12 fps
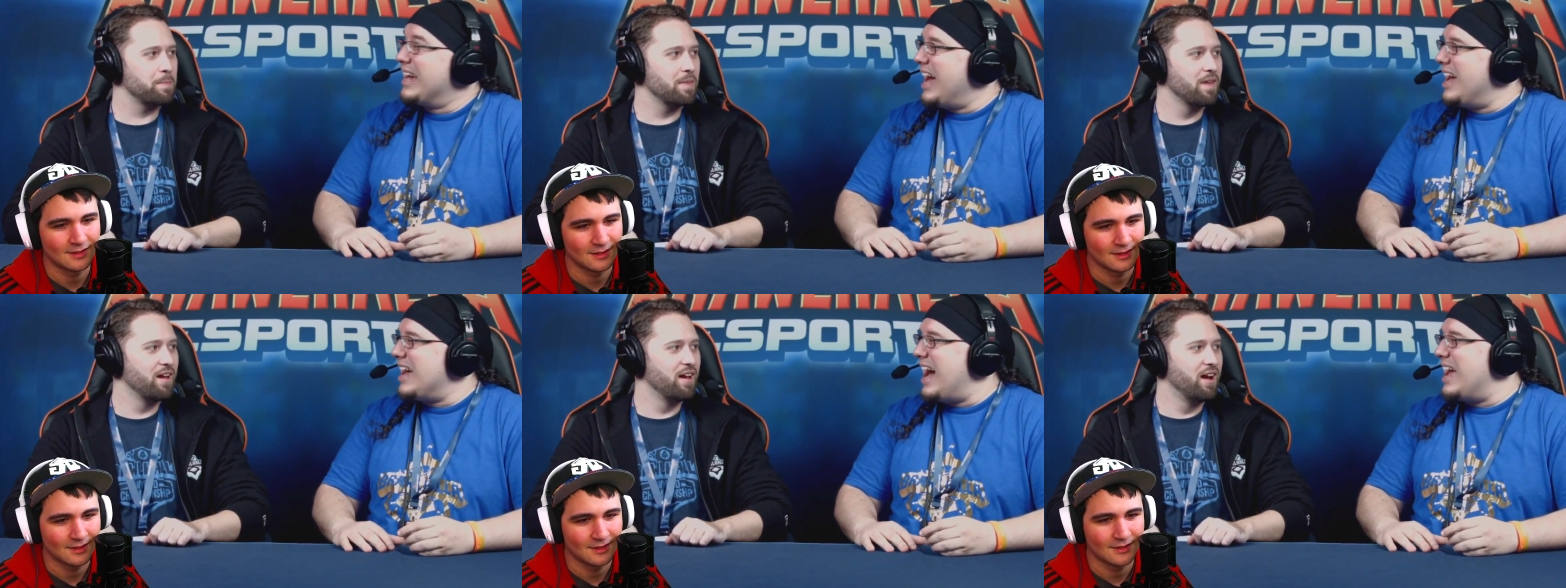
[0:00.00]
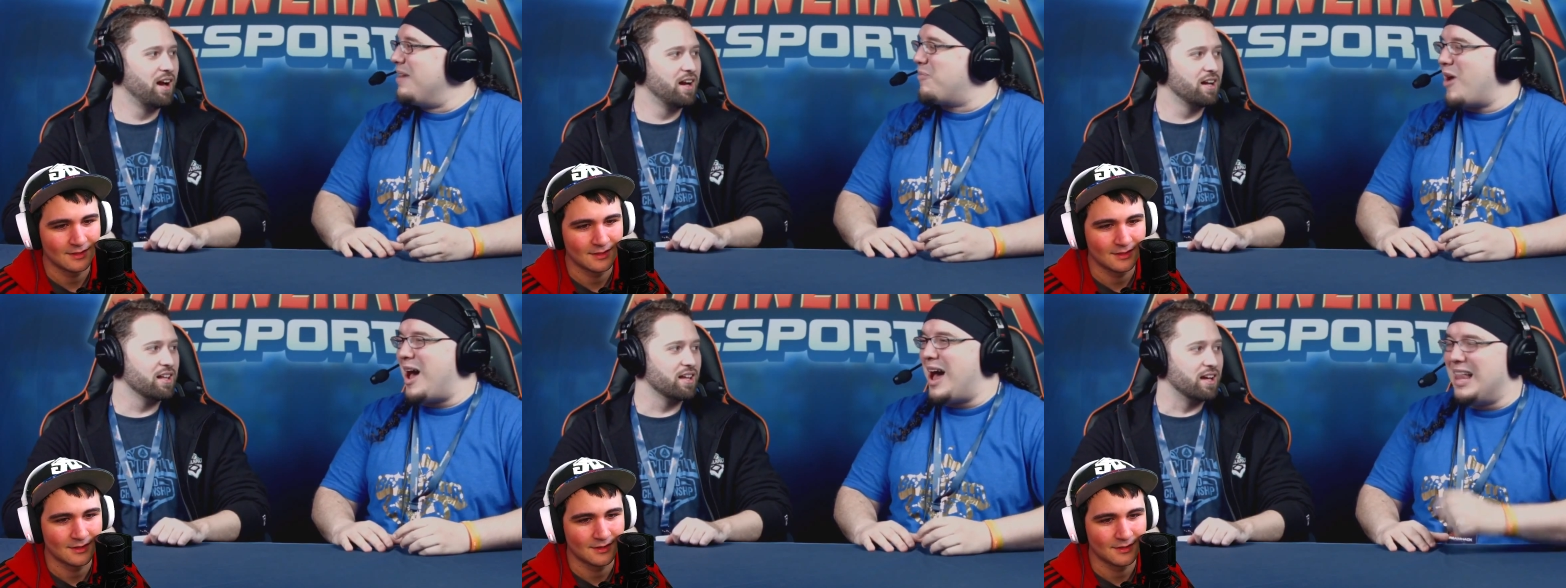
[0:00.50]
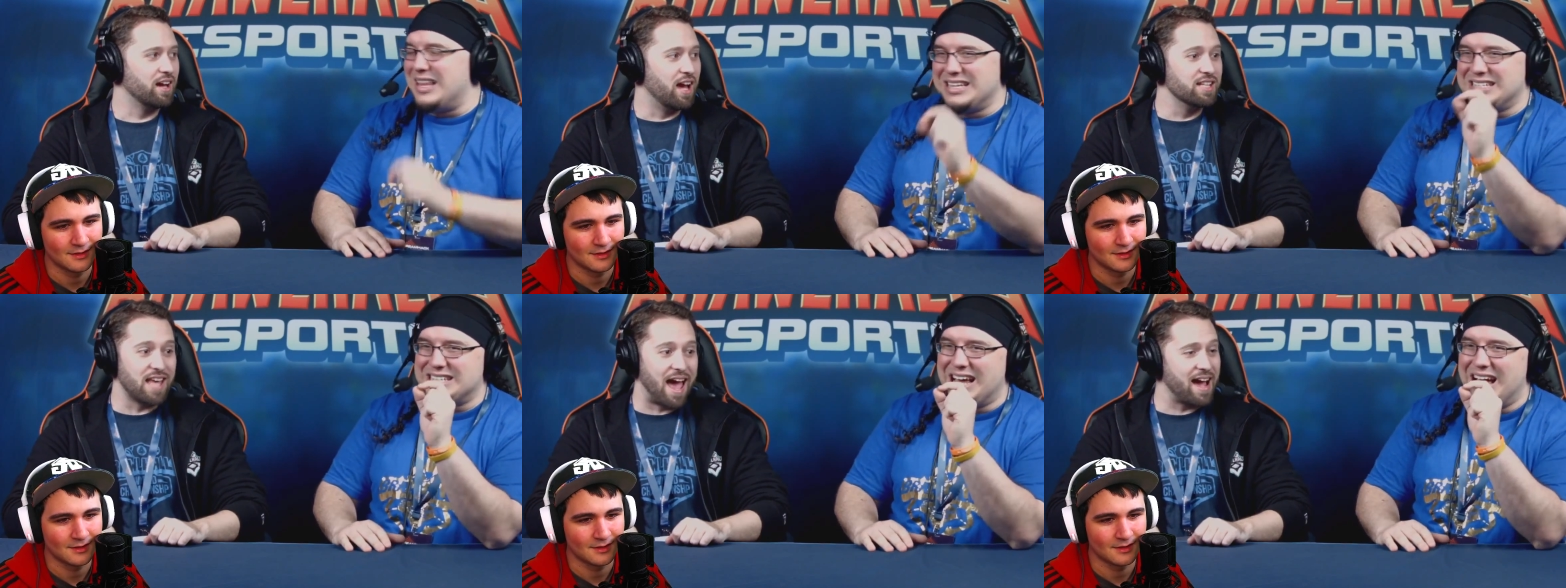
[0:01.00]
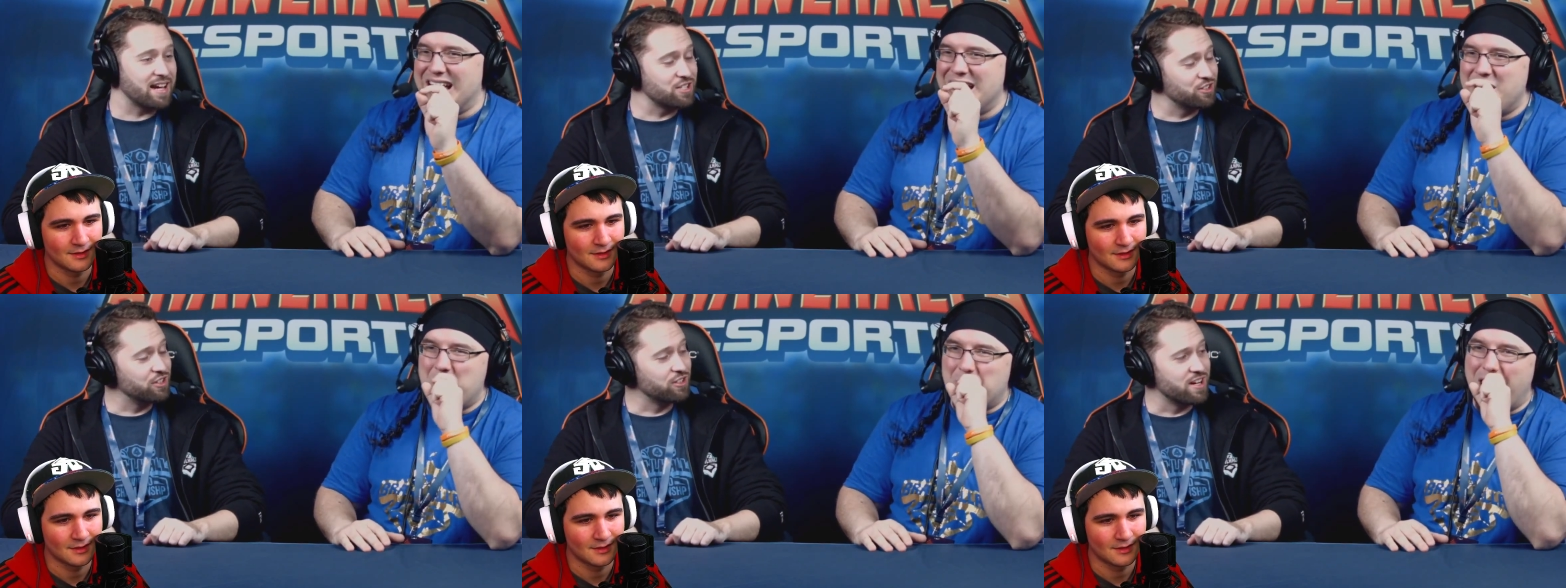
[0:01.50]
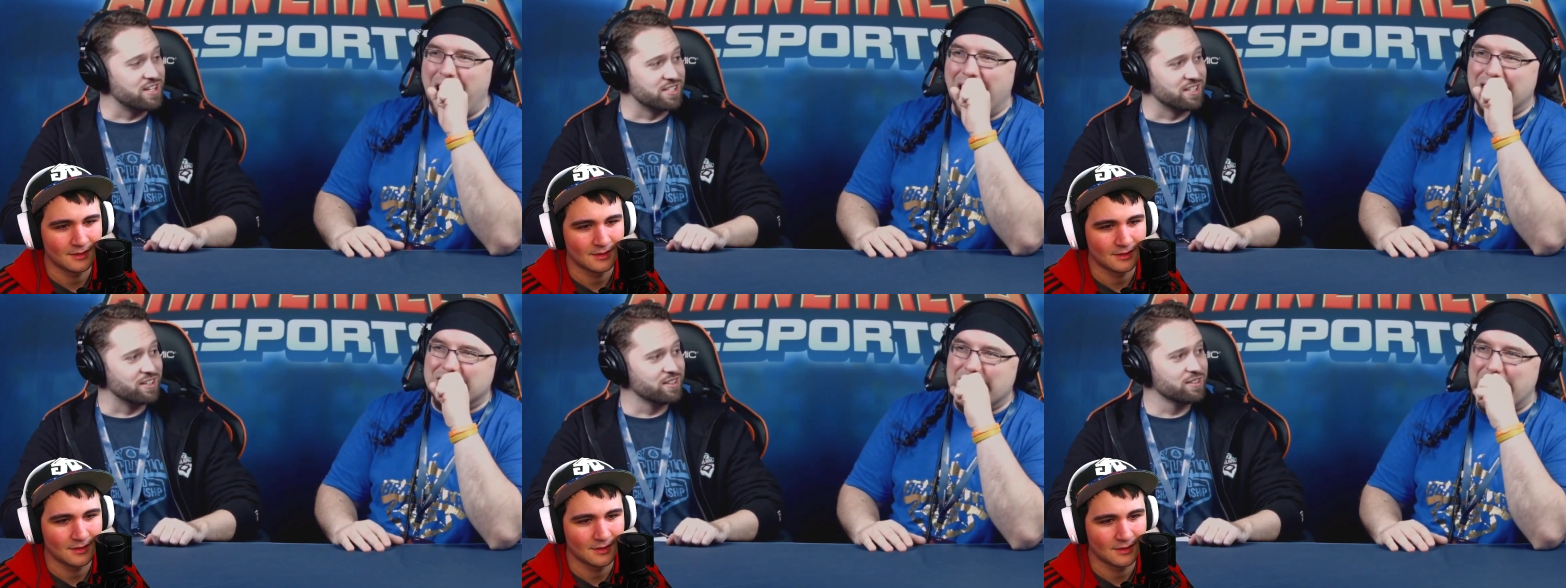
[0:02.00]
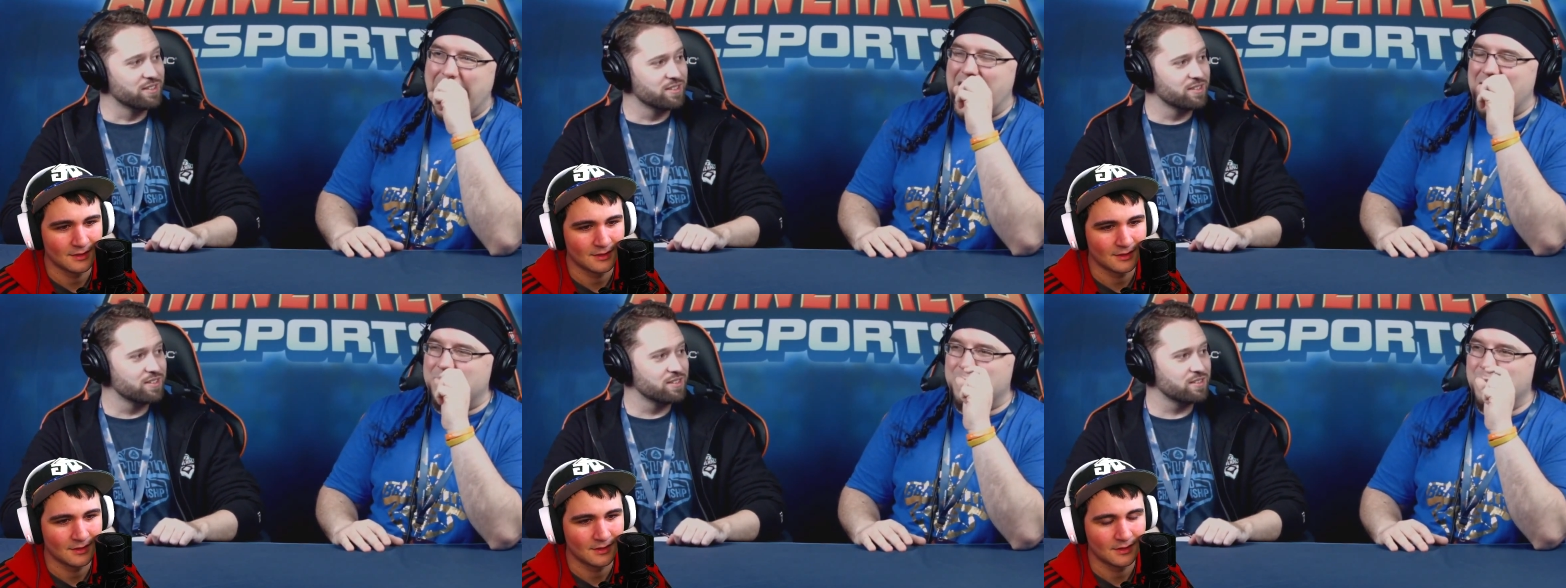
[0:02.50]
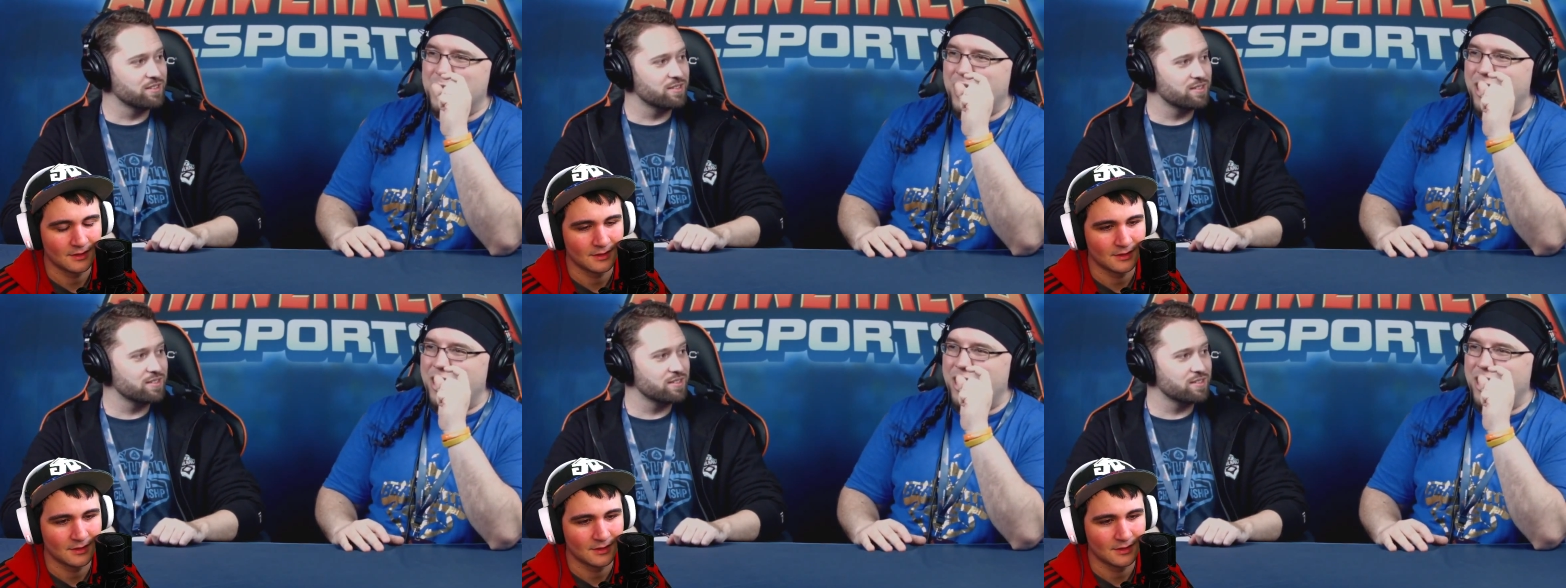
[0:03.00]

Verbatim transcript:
Speaker 1: I, I is uh, Brawlhalla is a game